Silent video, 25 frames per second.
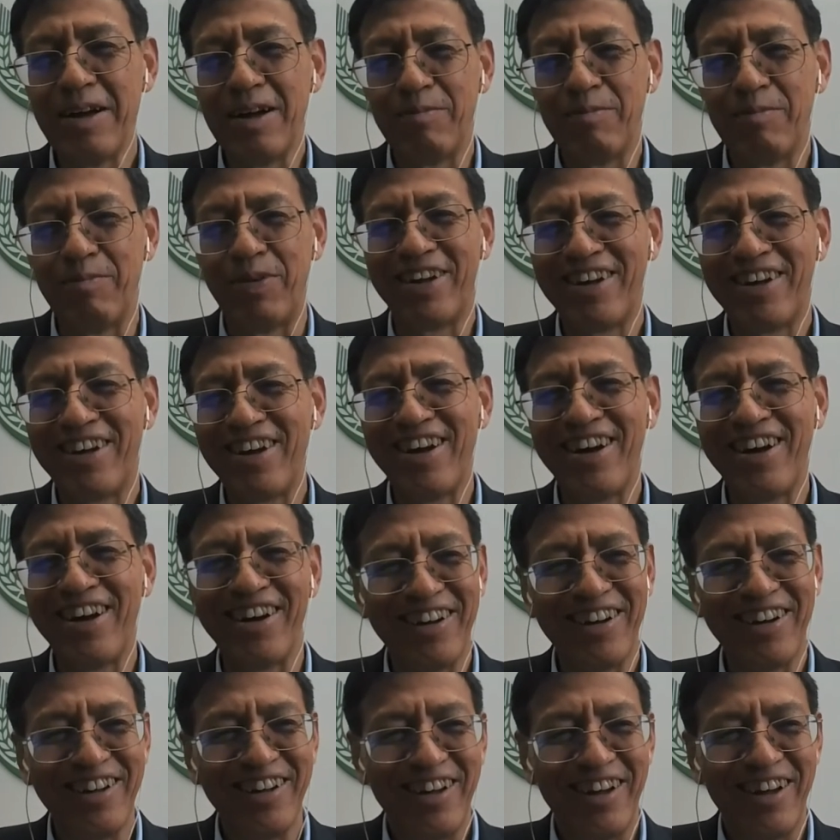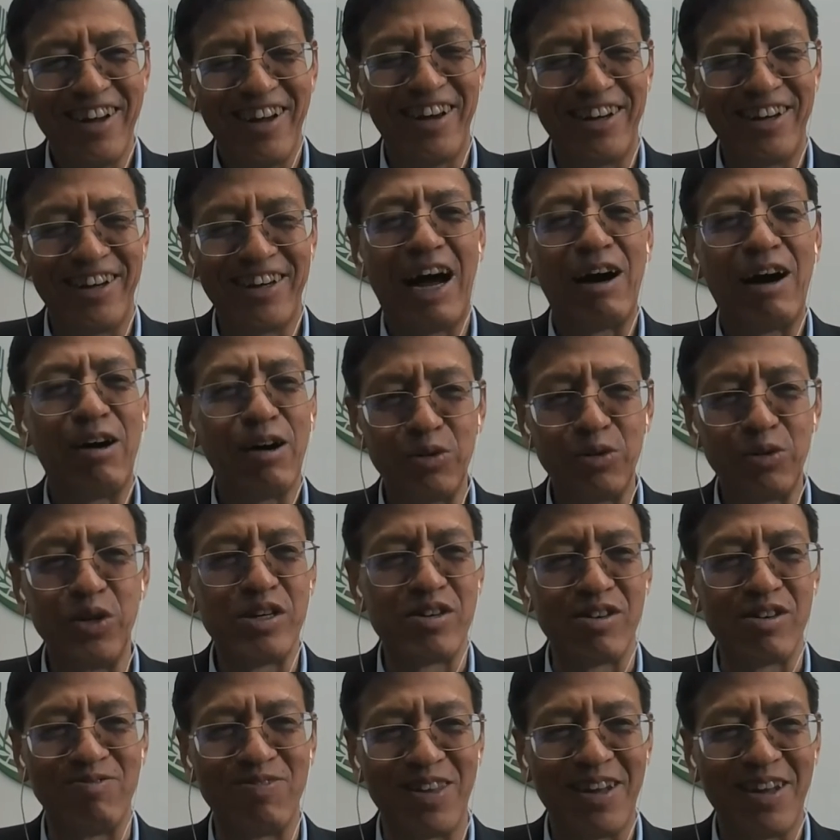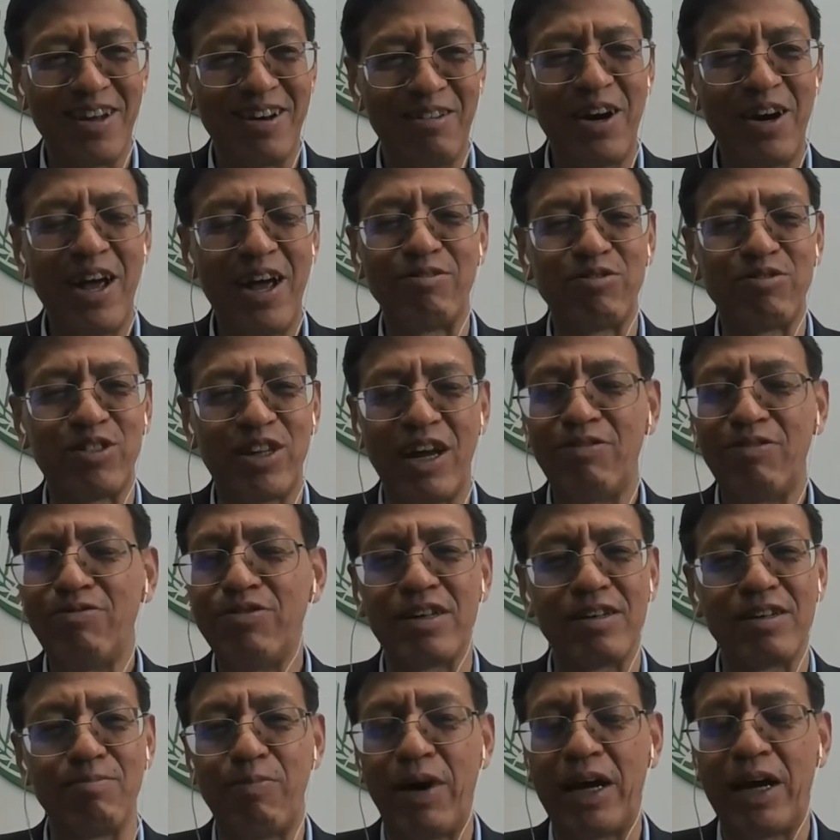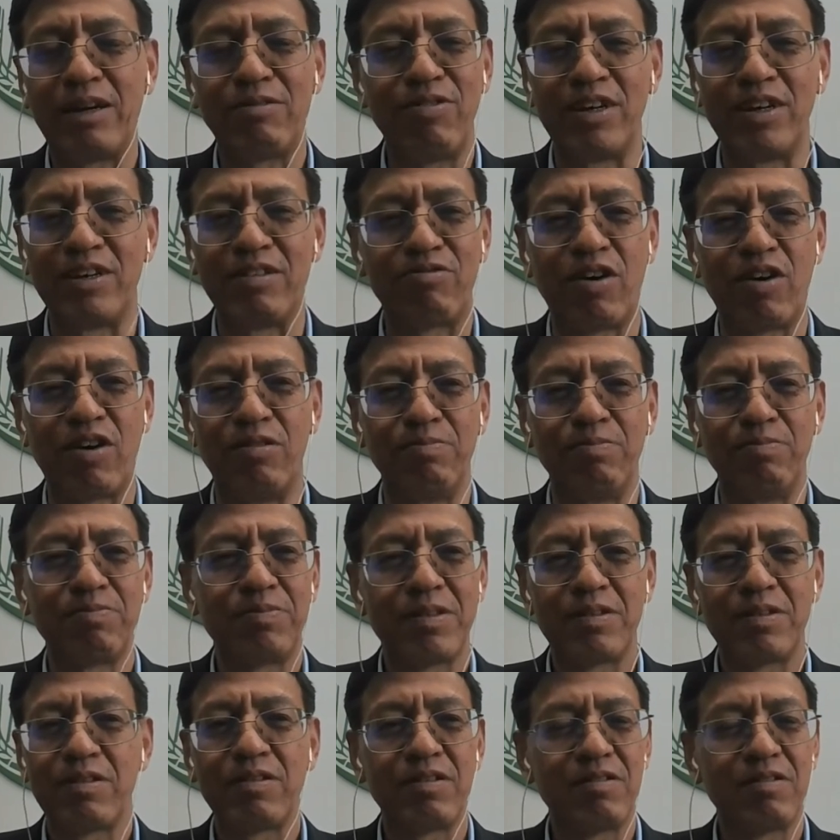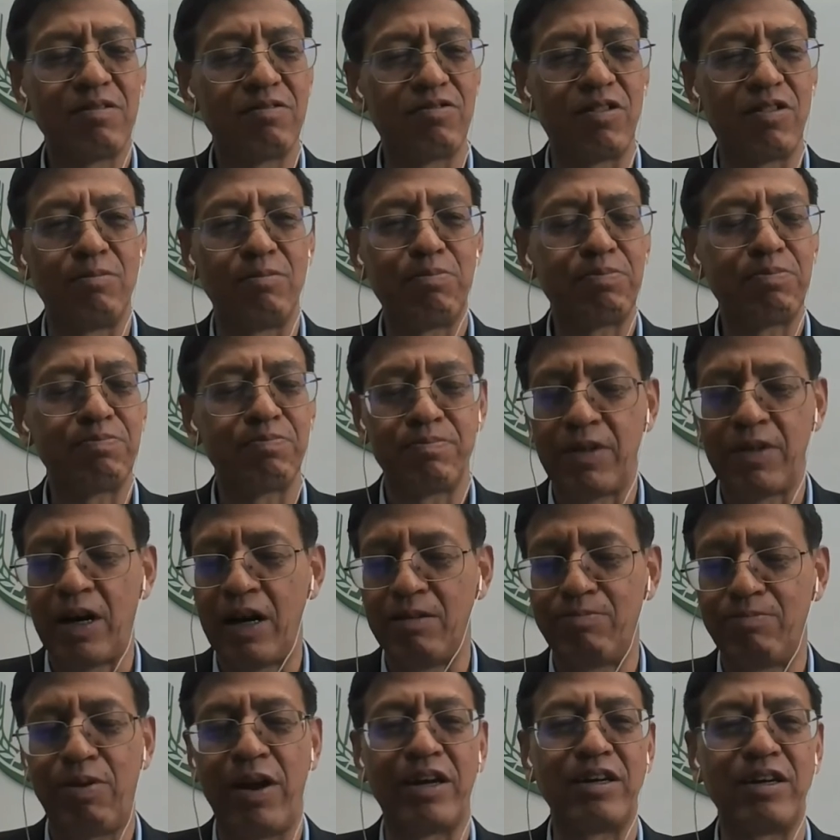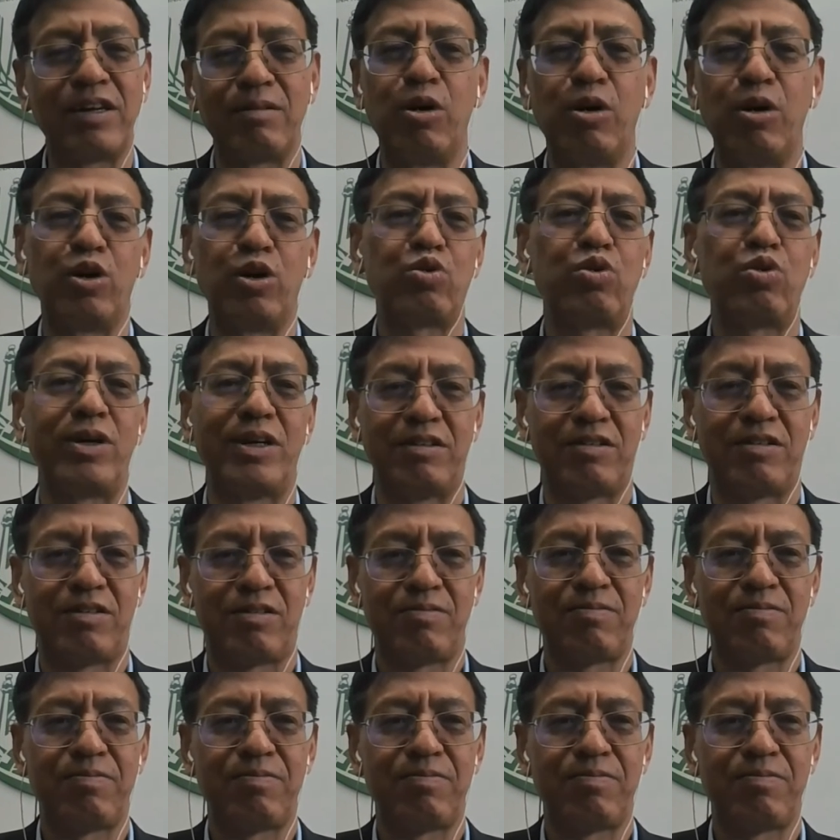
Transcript: but here in our region, we have definitely benefit from planting more trees.